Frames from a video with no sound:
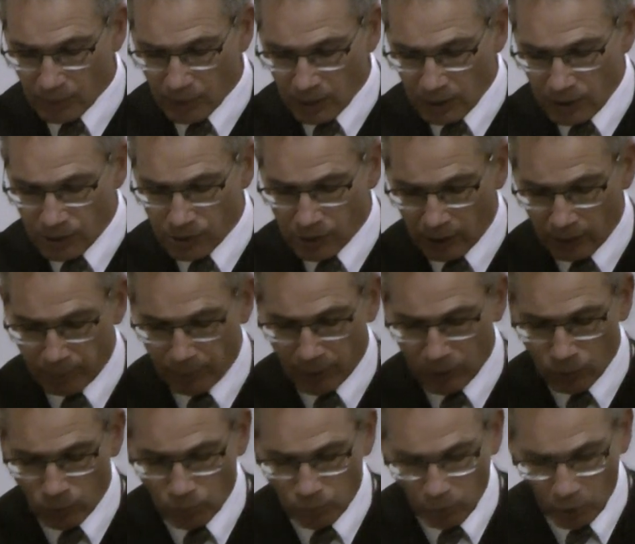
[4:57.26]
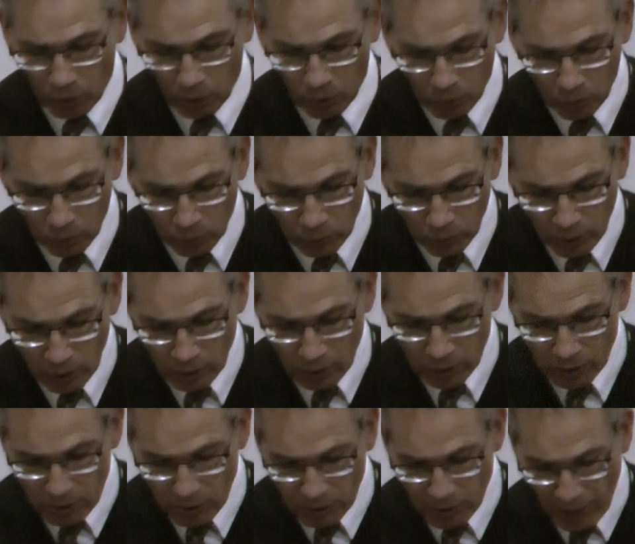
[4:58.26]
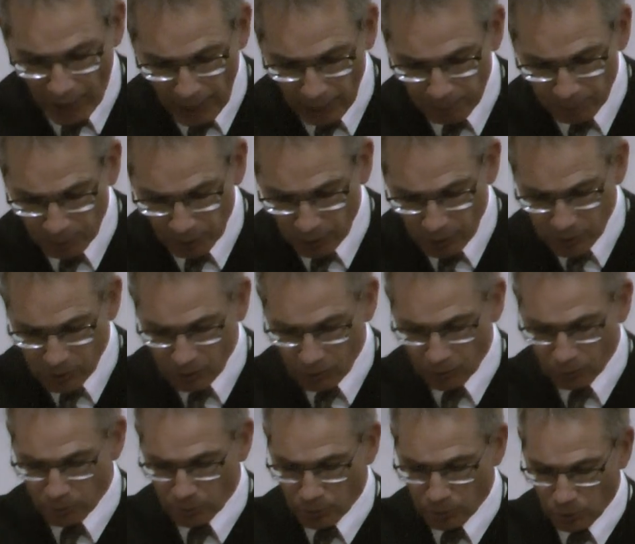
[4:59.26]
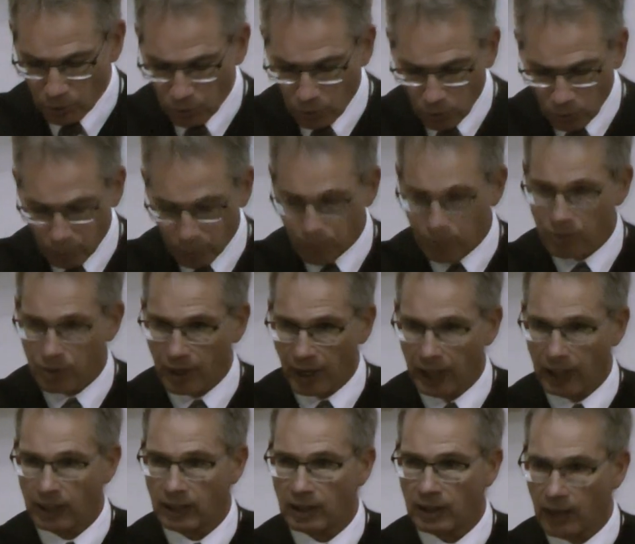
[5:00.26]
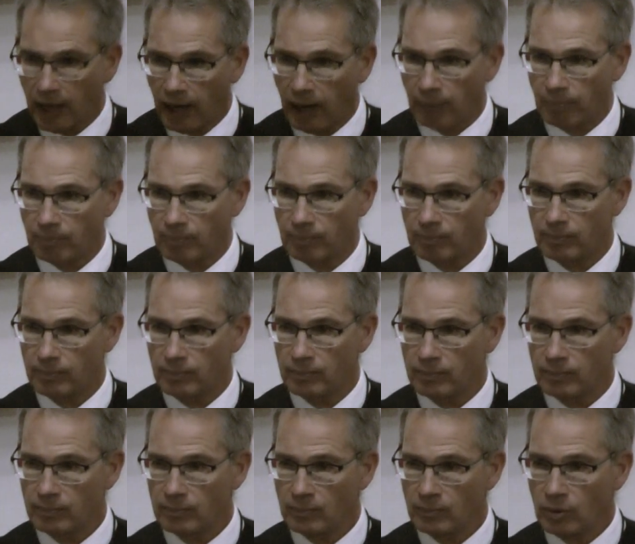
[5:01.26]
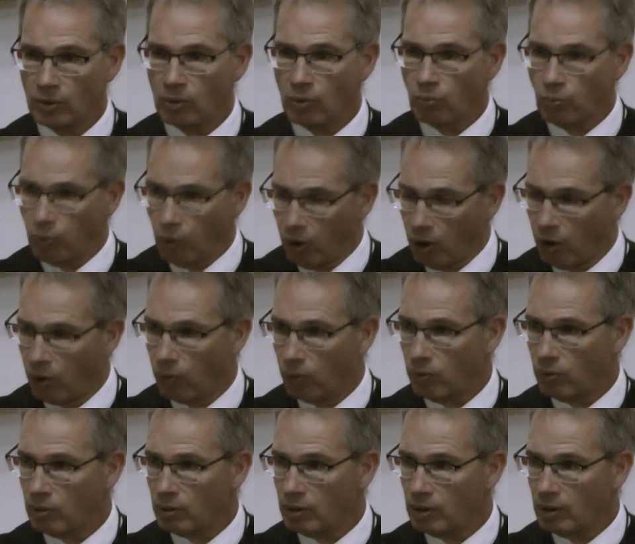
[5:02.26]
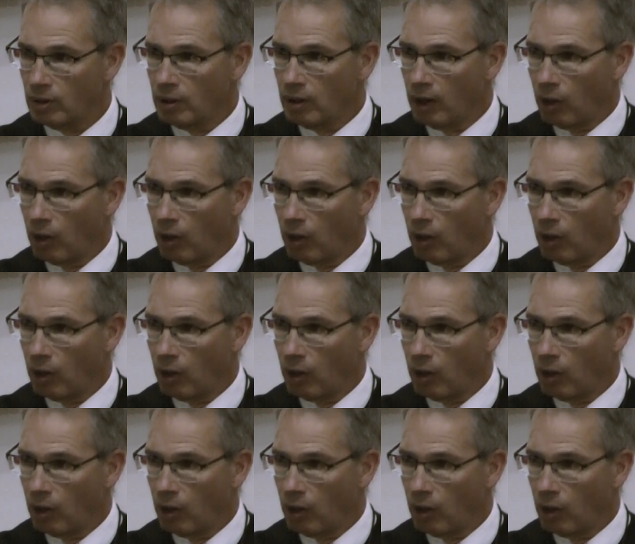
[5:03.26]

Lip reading: He said, but woe to that person through whom they come. Woe!